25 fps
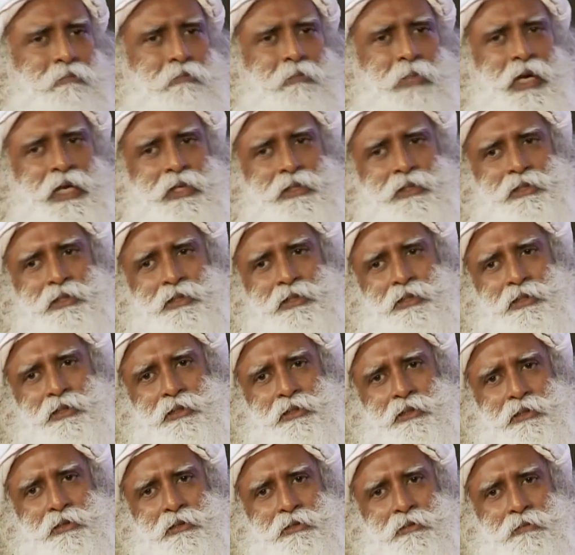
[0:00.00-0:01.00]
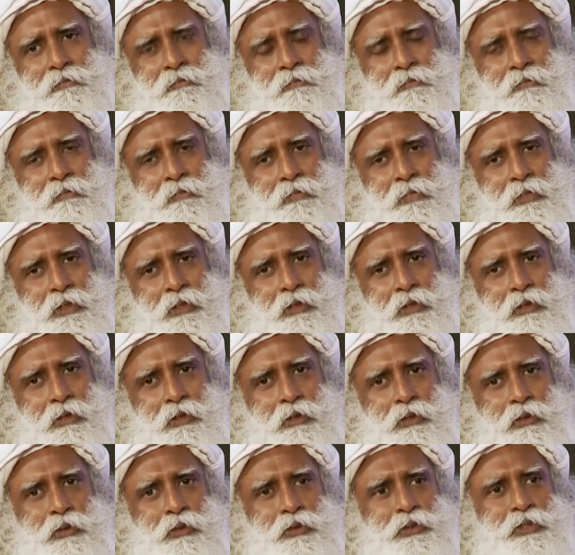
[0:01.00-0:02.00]
but
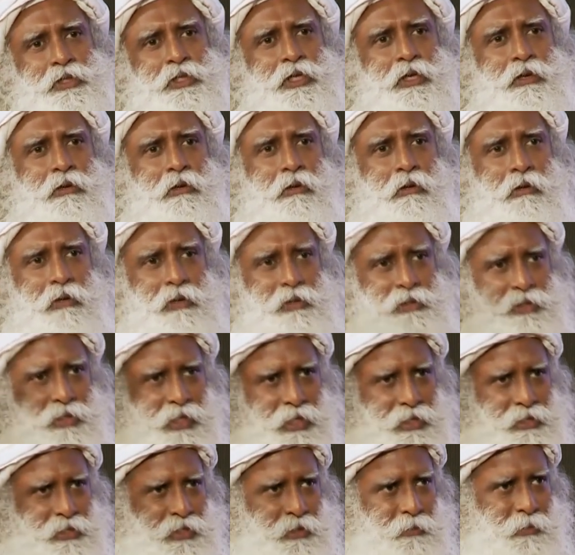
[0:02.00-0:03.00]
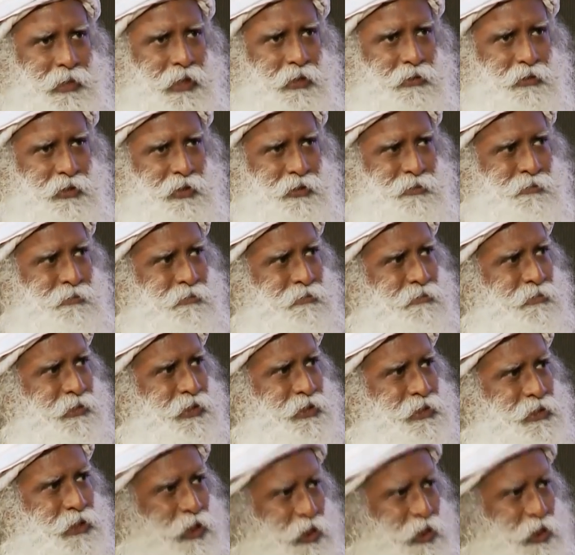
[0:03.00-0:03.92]
losing all sense about him is